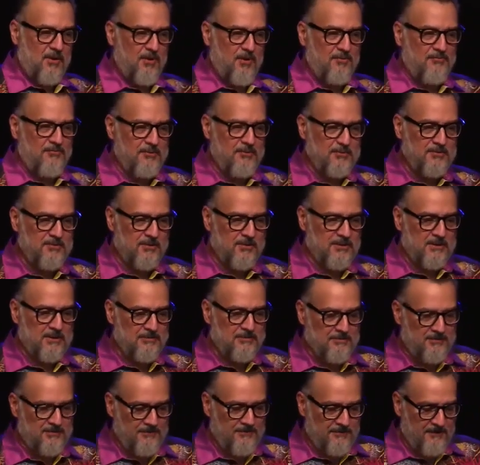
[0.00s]
our offerings, our
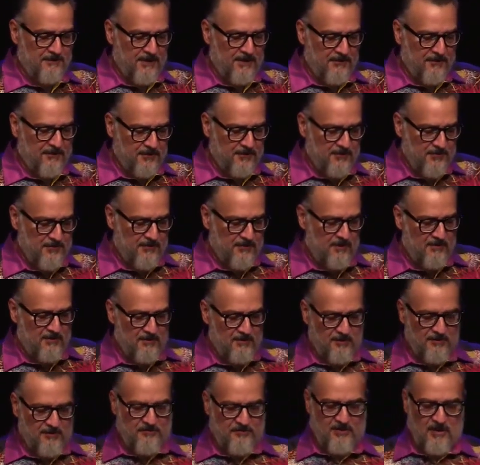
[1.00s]
gifts of faith, our seed,
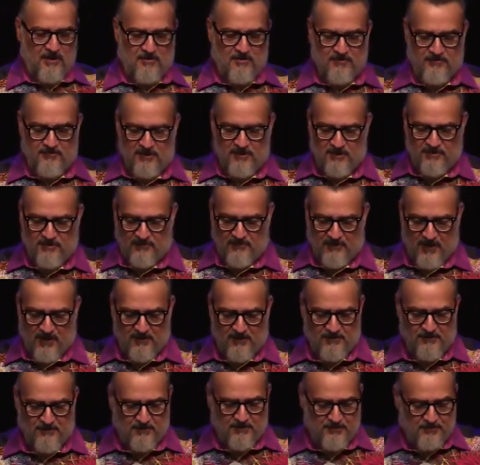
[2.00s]
and our sacrifice.
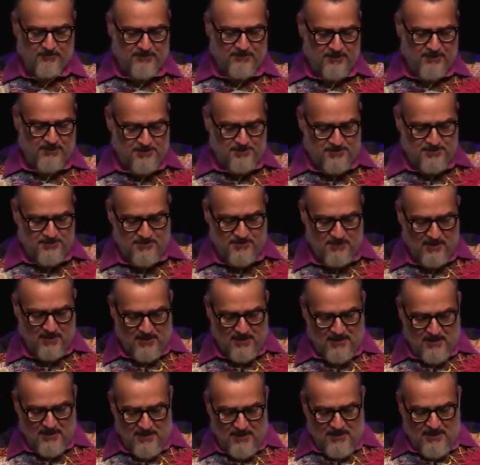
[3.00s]
Father, in the precious
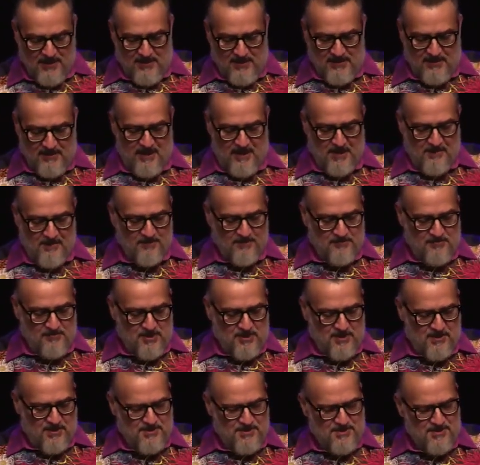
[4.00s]
name of
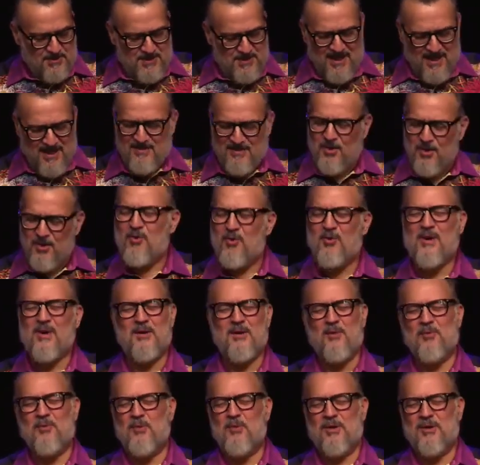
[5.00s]
Jesus, I know
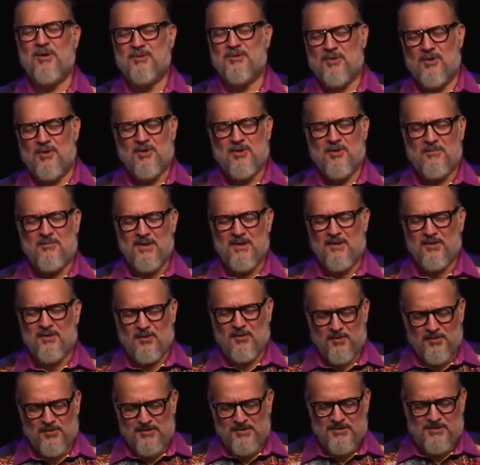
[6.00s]
I don't want to talk about
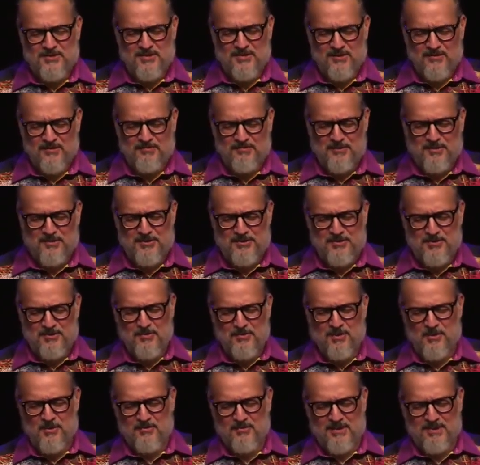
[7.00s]
all this stuff, but
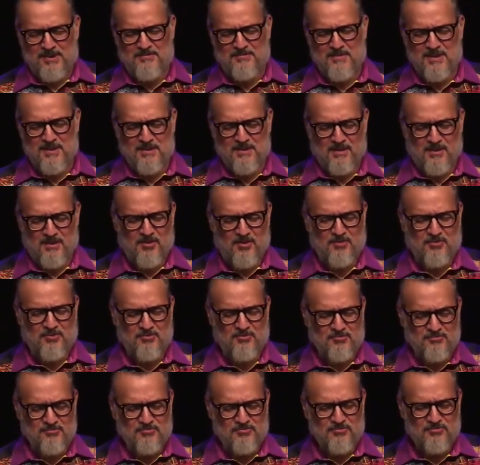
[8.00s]
you won't leave me
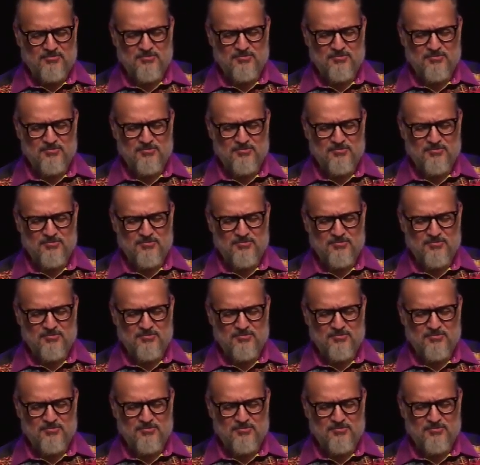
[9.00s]
alone.